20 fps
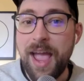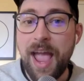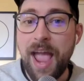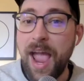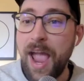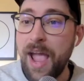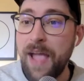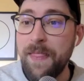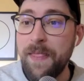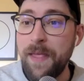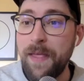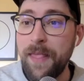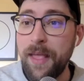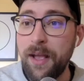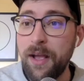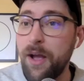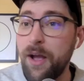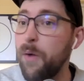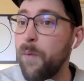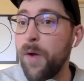And then
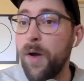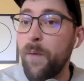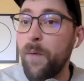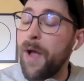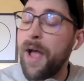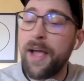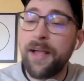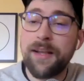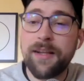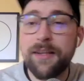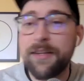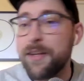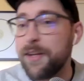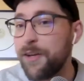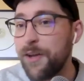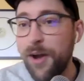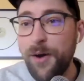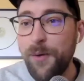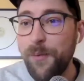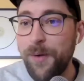they go, "Well, why didn't
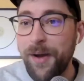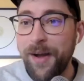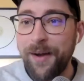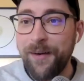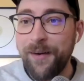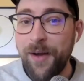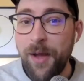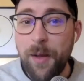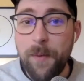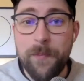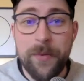it go well?"